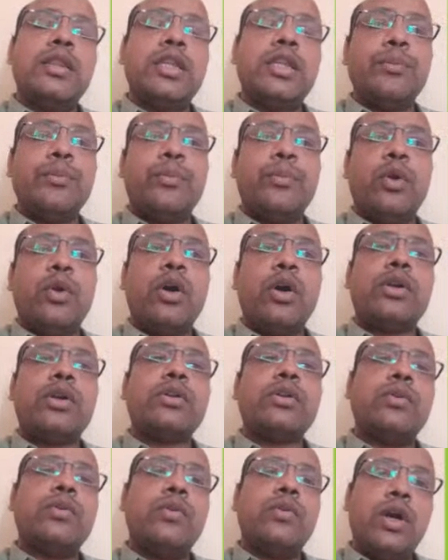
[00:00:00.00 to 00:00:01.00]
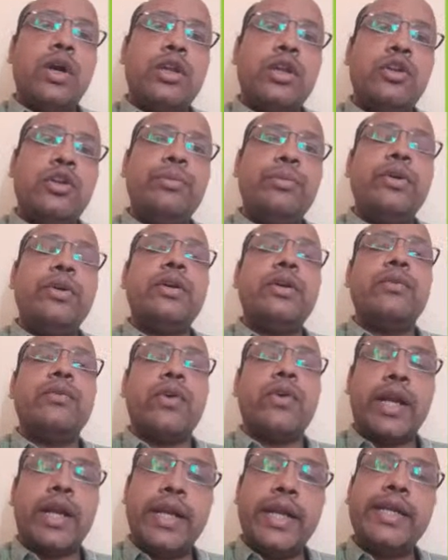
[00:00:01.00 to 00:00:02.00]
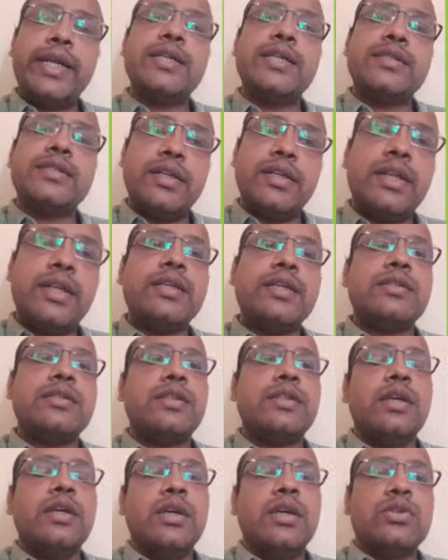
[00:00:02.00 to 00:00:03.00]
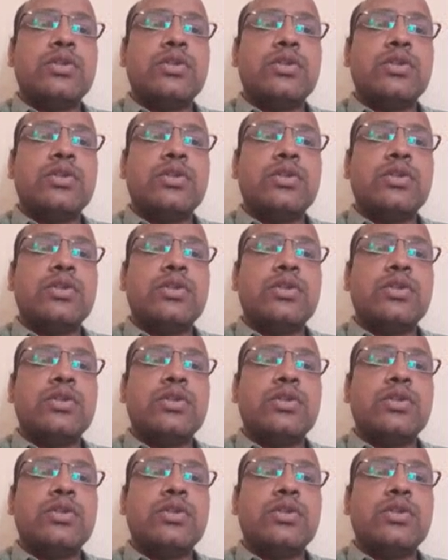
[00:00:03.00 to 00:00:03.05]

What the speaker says: then product volume variety is less.